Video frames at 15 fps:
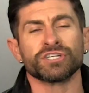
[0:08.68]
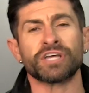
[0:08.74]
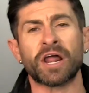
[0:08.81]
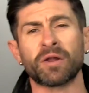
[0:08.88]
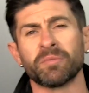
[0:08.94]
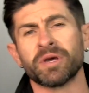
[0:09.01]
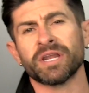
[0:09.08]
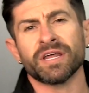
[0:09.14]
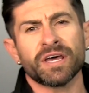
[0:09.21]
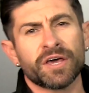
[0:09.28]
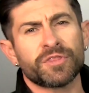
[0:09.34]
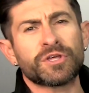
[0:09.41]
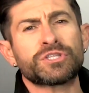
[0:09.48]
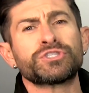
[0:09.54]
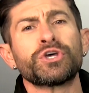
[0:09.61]
Gentlemen,
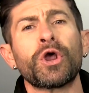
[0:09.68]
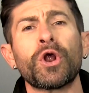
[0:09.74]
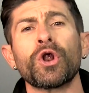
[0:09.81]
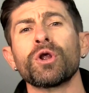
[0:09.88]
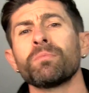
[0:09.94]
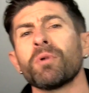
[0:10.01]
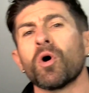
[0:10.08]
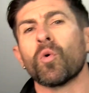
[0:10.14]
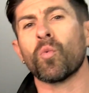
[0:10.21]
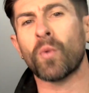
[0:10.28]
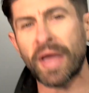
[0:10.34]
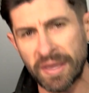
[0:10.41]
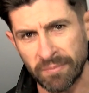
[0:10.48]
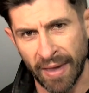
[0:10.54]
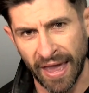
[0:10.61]
the term
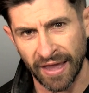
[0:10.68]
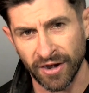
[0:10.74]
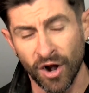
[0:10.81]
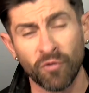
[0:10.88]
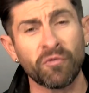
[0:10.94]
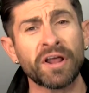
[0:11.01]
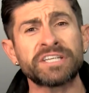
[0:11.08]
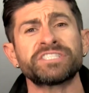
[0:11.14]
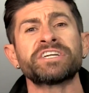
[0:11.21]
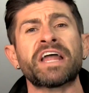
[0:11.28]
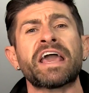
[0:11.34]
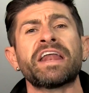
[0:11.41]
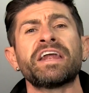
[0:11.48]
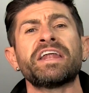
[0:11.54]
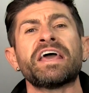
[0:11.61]
wingman
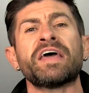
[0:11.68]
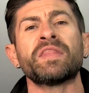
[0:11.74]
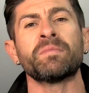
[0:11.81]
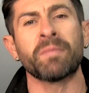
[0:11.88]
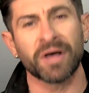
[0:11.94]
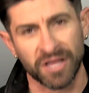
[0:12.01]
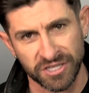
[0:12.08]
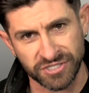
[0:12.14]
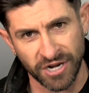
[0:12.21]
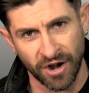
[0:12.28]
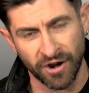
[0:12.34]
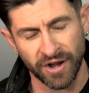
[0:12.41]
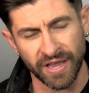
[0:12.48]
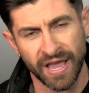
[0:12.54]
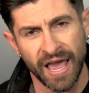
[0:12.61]
originated in the
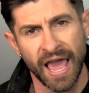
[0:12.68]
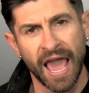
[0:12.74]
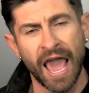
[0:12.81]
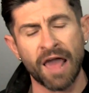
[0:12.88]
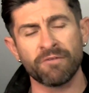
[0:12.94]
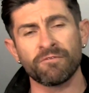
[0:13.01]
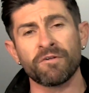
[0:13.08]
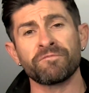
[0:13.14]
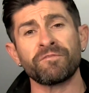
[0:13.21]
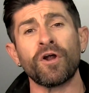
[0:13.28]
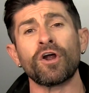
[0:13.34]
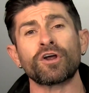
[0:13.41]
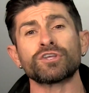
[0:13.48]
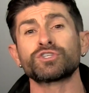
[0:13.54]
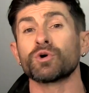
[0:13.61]
military and
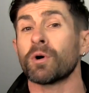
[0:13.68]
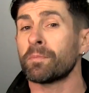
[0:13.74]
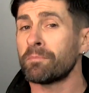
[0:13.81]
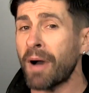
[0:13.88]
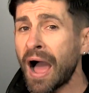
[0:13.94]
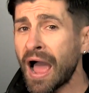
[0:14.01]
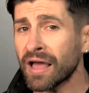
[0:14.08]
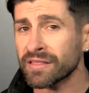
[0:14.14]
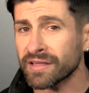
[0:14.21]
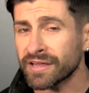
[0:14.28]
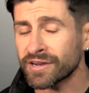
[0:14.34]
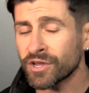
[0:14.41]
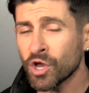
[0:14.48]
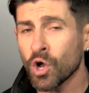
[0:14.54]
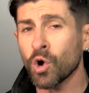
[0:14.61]
referred to a
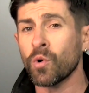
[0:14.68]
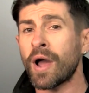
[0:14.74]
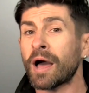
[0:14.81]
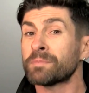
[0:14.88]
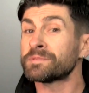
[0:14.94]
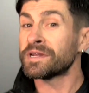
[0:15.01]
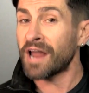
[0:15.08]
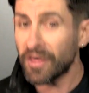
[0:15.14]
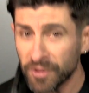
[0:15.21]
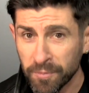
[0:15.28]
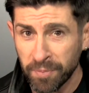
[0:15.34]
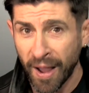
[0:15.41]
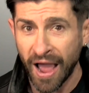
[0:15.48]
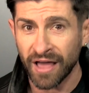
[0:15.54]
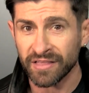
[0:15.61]
pilot who helped another
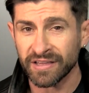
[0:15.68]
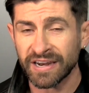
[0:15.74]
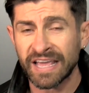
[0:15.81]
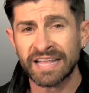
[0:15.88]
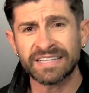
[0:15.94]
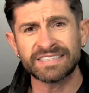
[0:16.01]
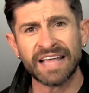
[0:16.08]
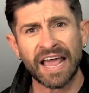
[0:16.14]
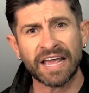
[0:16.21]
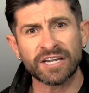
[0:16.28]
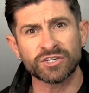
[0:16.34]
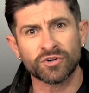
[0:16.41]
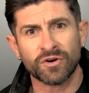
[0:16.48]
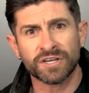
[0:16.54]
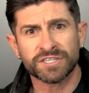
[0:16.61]
pilot in
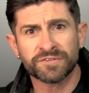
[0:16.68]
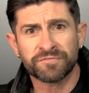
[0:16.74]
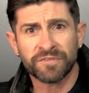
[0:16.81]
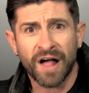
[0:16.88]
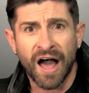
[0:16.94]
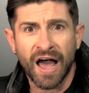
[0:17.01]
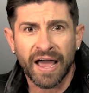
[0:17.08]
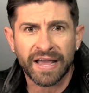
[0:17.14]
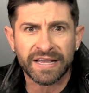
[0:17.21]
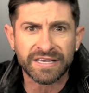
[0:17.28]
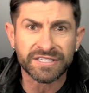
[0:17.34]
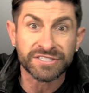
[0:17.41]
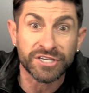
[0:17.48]
dangerous flying